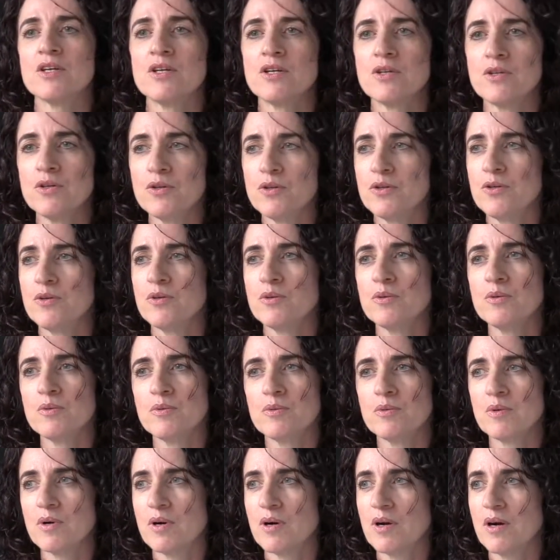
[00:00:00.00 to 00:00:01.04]

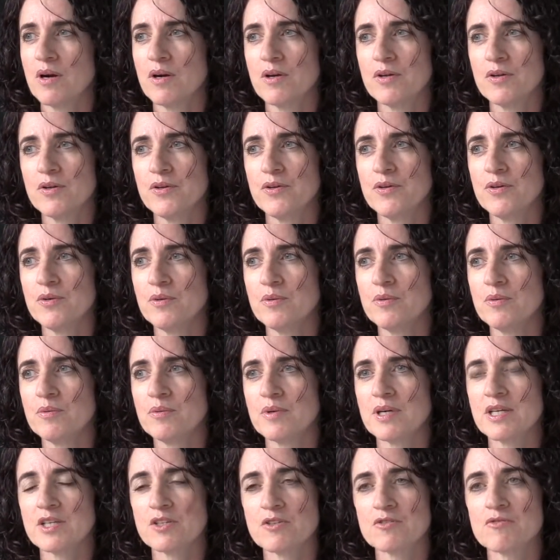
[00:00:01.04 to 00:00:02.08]
You
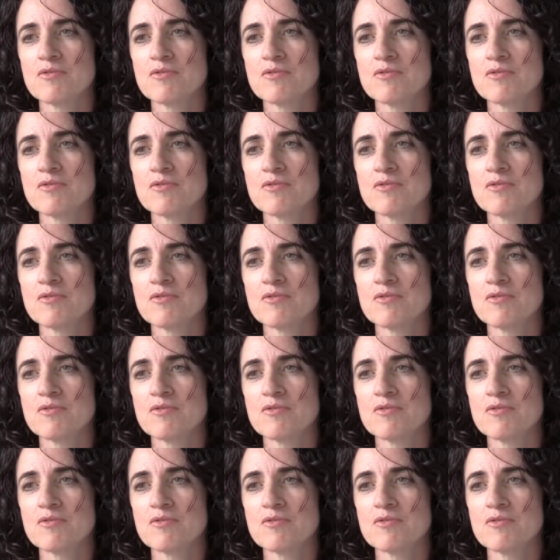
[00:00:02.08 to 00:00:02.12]
are